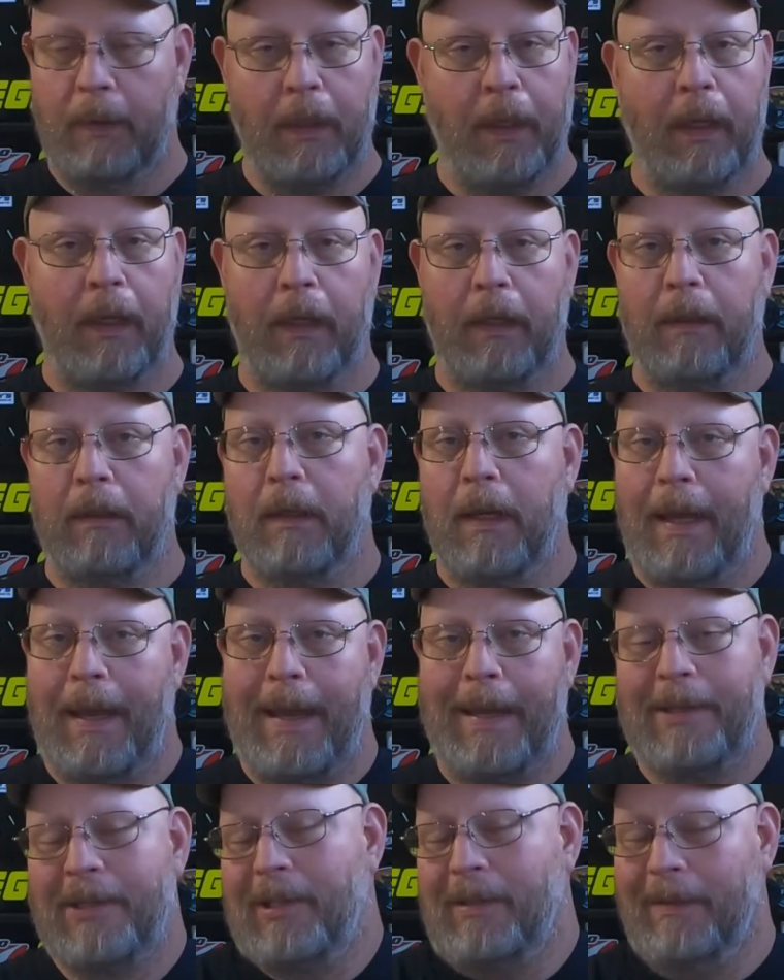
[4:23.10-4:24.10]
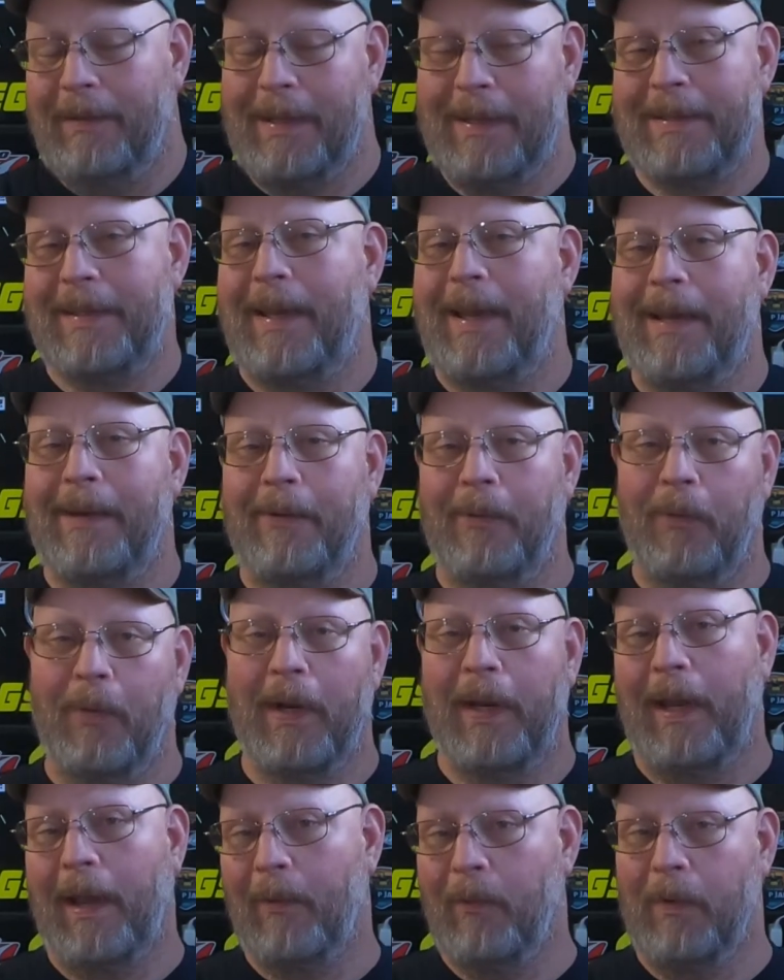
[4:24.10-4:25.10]
And actually, that's kind of the
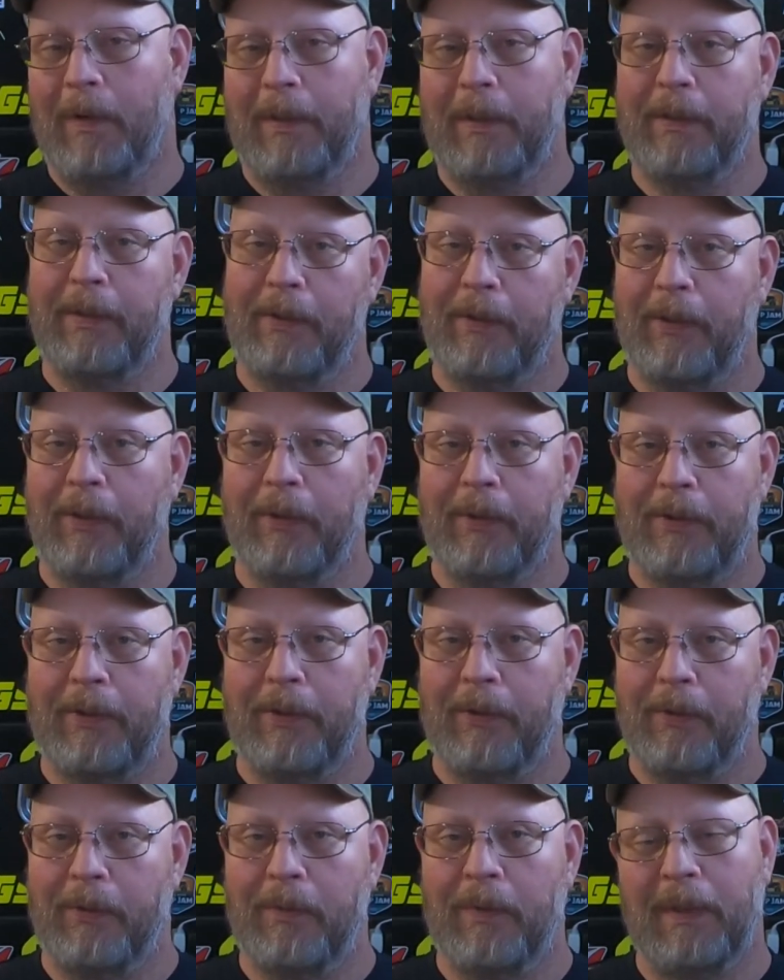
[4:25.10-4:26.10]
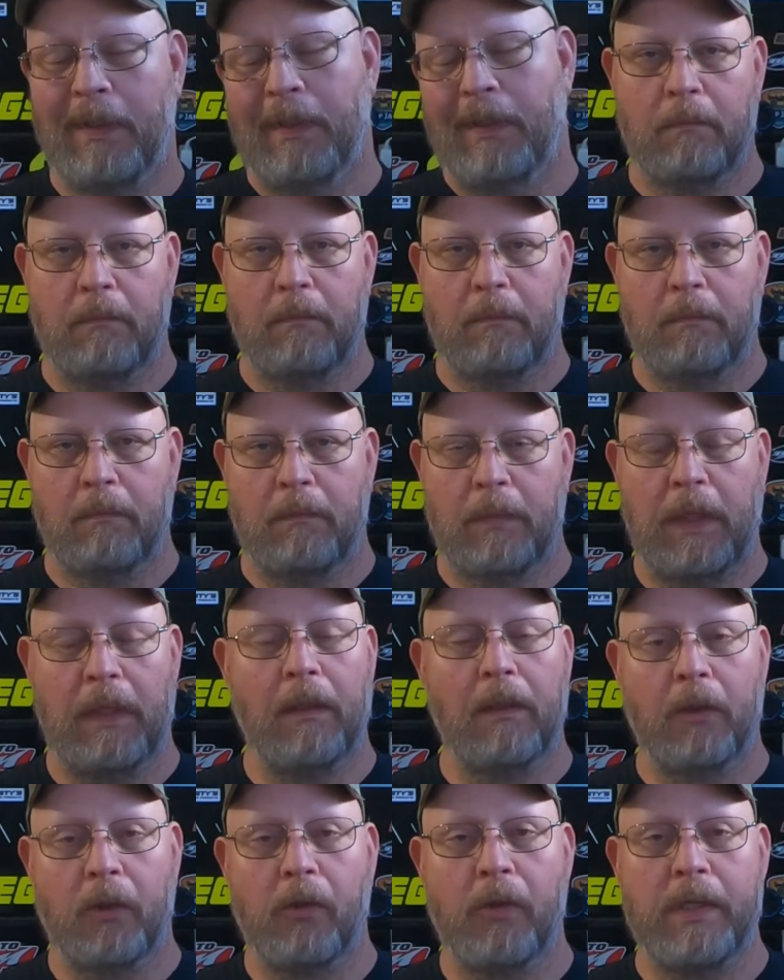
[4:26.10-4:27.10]
way I wanted to do it too.
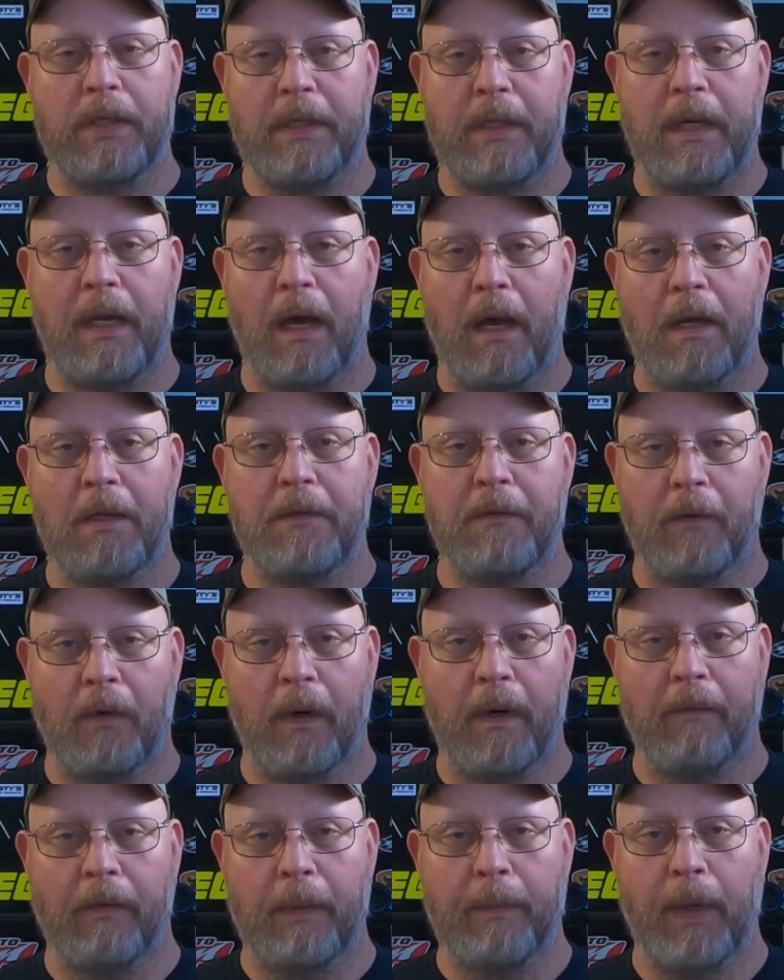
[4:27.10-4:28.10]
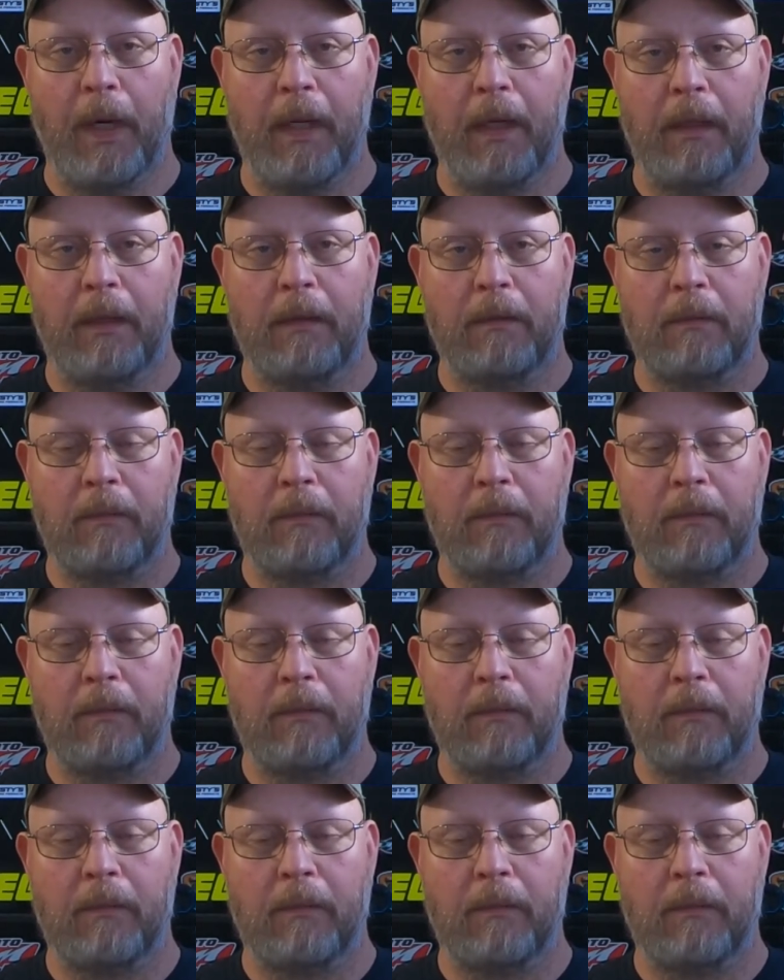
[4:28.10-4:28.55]
It'll increase the odds for everybody.